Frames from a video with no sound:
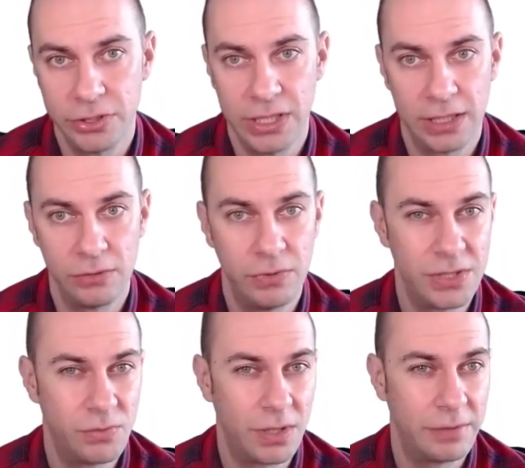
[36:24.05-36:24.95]
In other
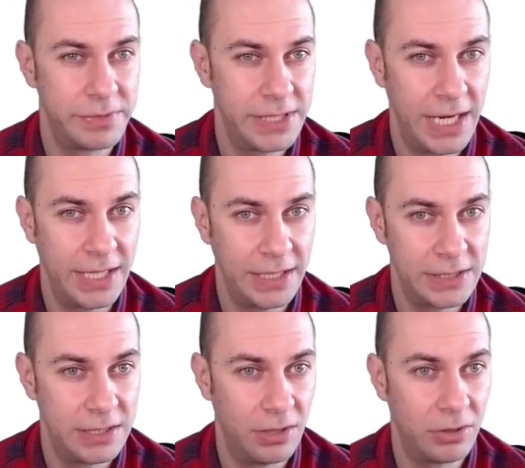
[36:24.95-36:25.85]
words, what I'm saying
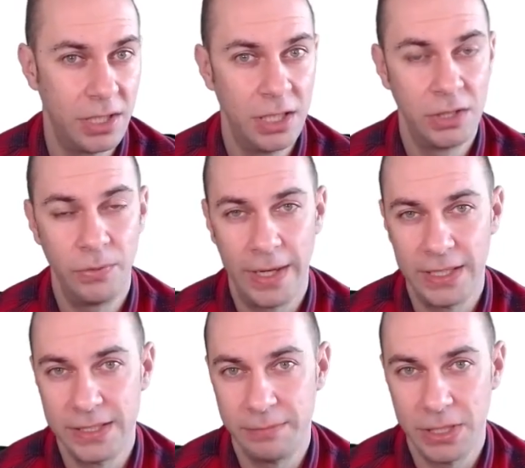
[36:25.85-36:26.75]
is, look,
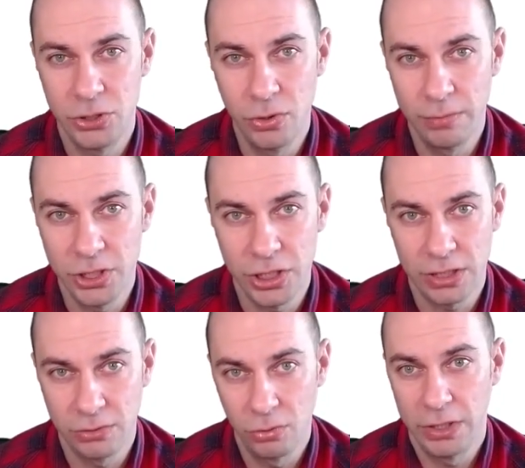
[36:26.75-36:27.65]
20 is a bit
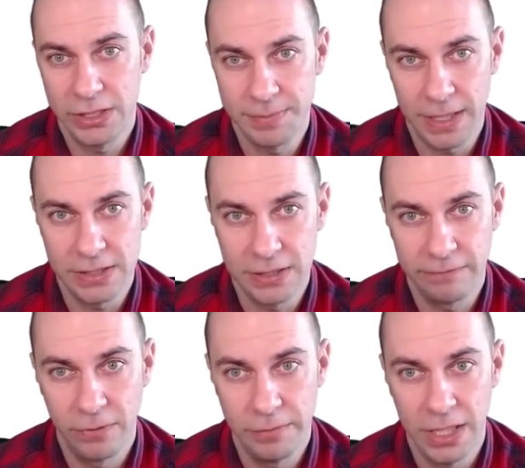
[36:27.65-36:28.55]
too expensive
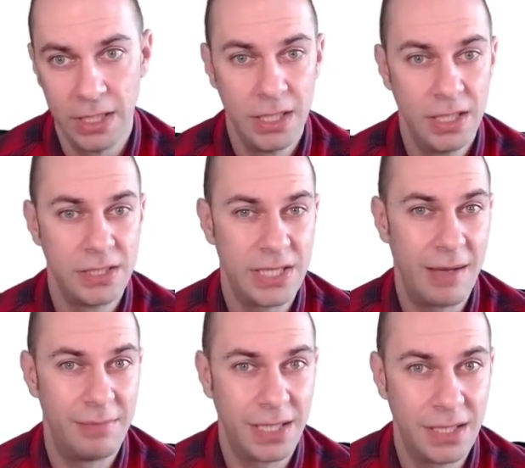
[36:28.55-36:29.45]
for me, so
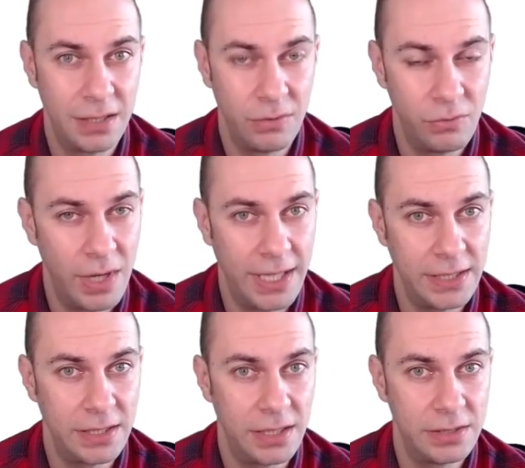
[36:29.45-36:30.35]
I'm going to
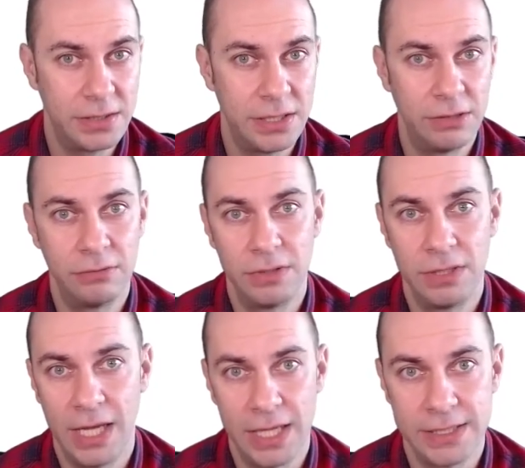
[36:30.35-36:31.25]
wait until
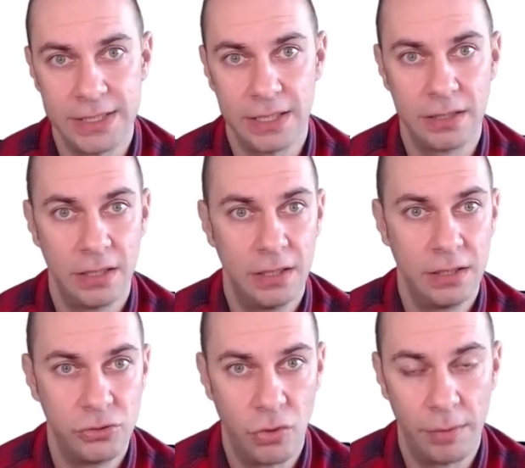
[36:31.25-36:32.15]
the asset
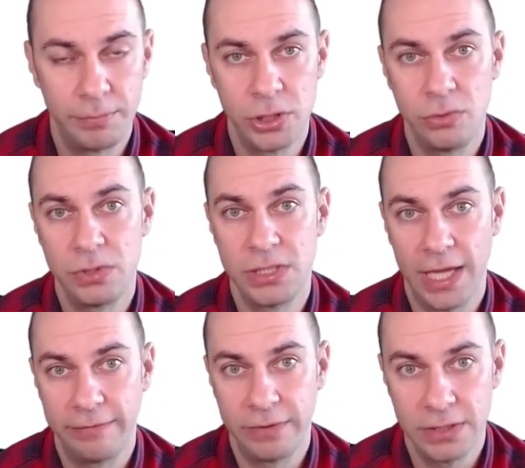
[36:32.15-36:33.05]
drops to
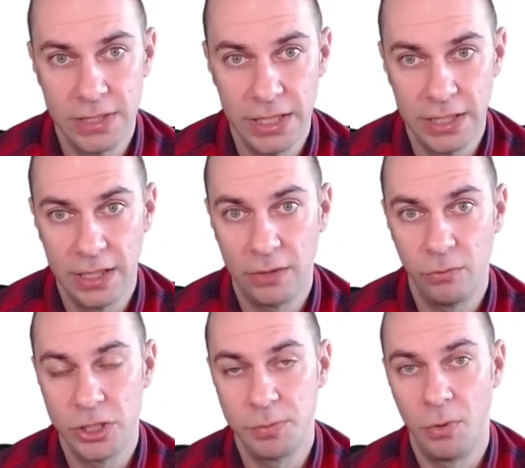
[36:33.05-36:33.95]
17, at
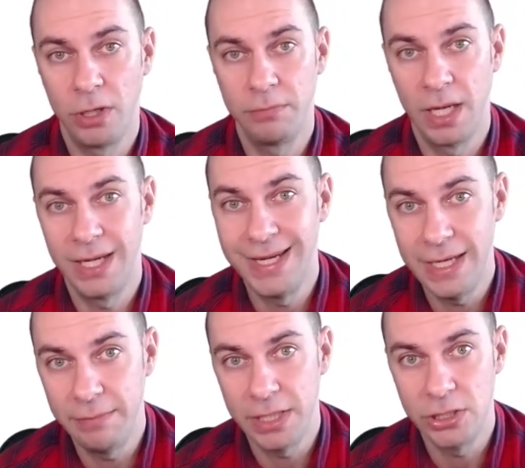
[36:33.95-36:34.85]
which point my
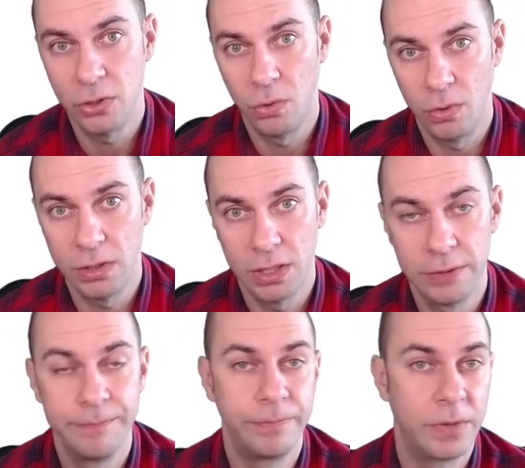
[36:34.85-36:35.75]
limit order
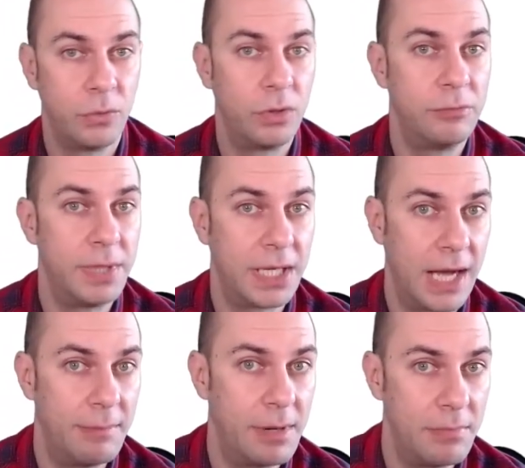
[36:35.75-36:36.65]
will
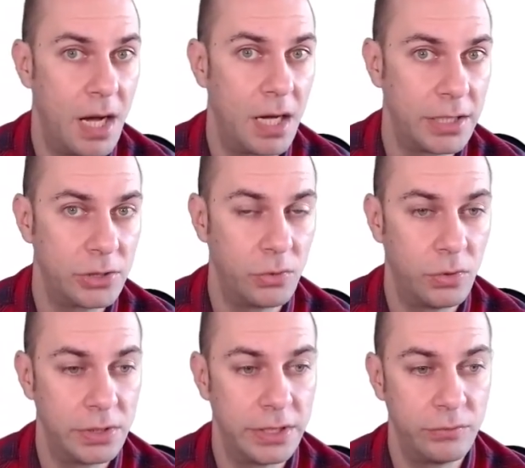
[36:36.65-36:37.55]
become a market
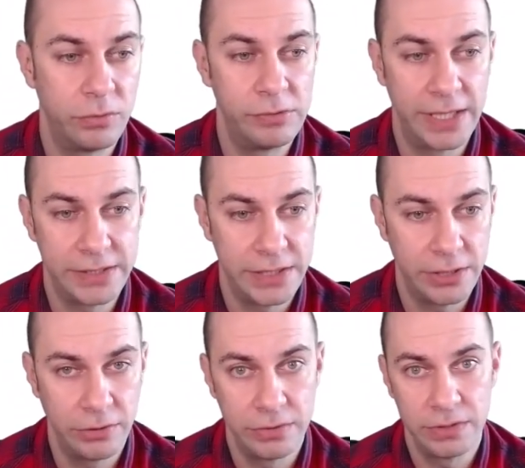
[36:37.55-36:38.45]
order. It will
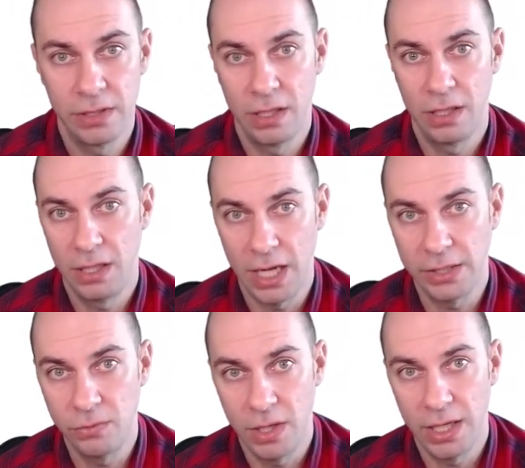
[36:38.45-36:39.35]
execute.
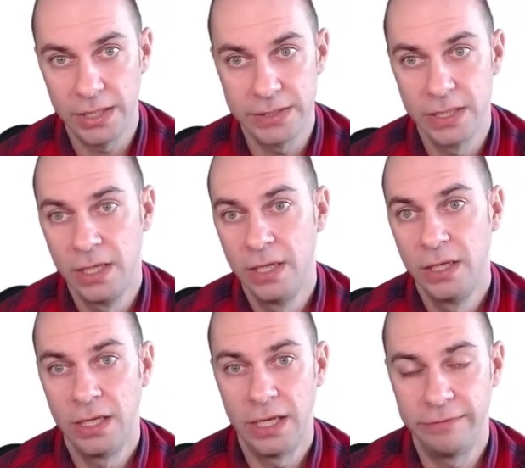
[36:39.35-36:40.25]
Likewise,
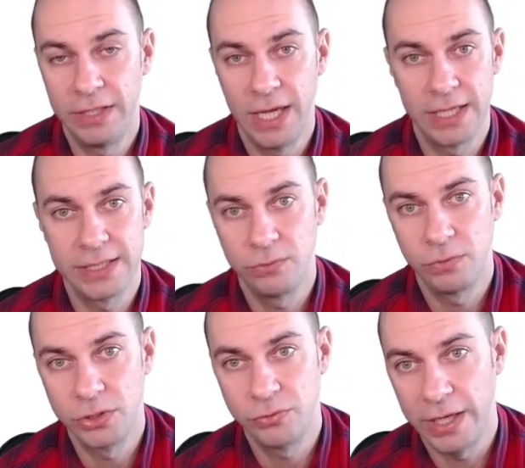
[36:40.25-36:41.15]
if the asset
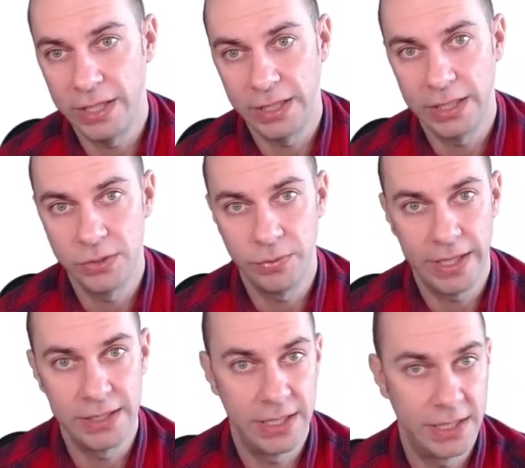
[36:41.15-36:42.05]
was trading at
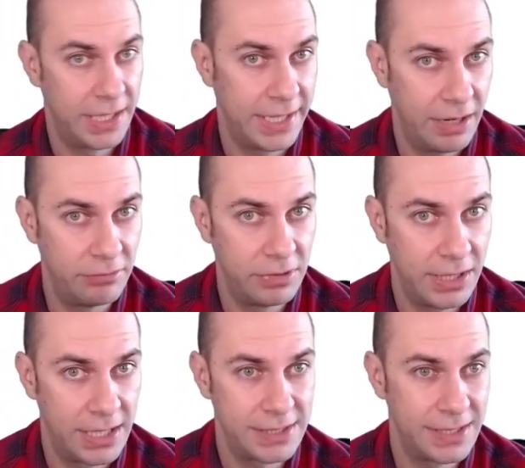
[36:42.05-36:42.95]
20 and I held
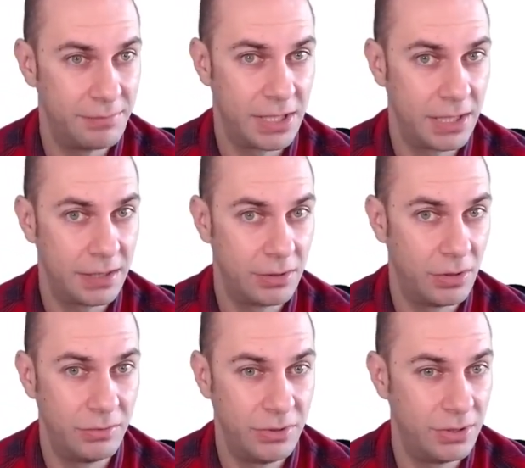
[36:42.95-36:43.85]
the asset, but I
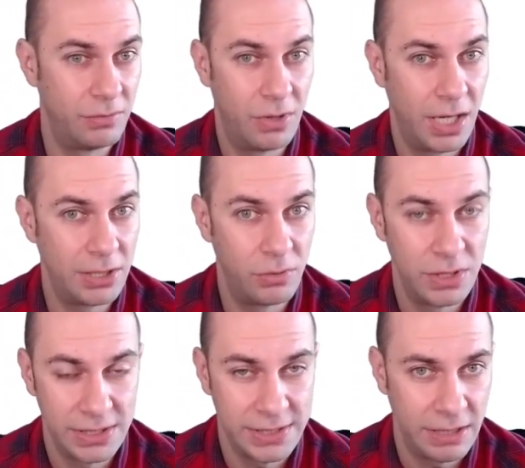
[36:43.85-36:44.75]
thought, you know what, I don't
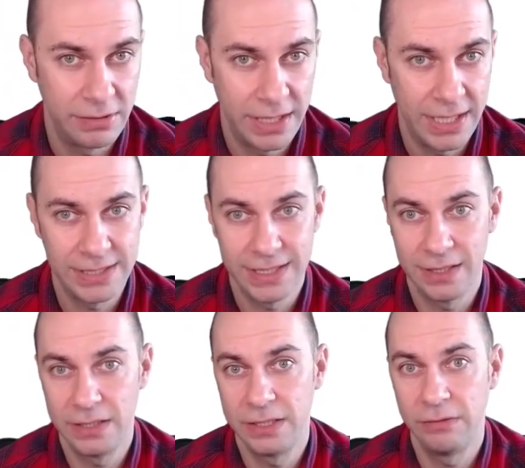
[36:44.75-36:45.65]
want to sell that
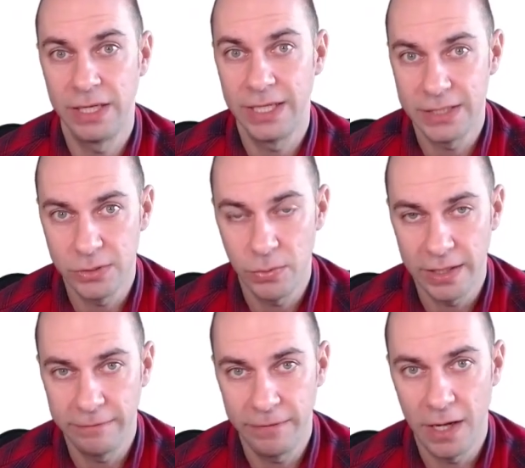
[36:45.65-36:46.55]
asset until it hits
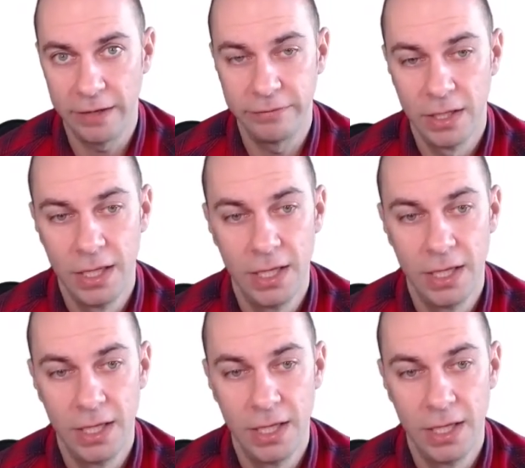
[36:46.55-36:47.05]
25,